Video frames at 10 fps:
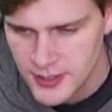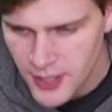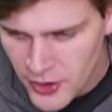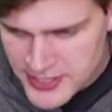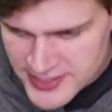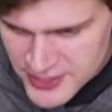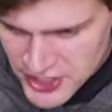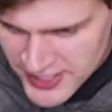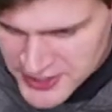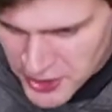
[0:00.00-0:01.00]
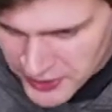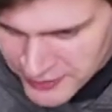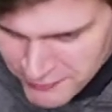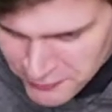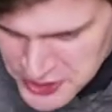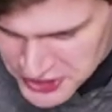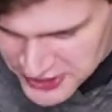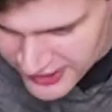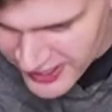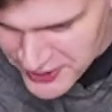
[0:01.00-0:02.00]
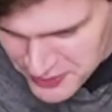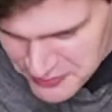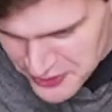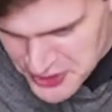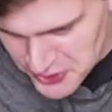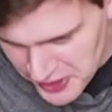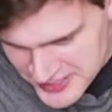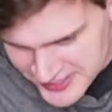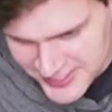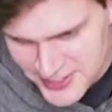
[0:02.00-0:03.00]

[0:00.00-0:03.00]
Oh, I see the chat's going. Phrygian like a refrigerator,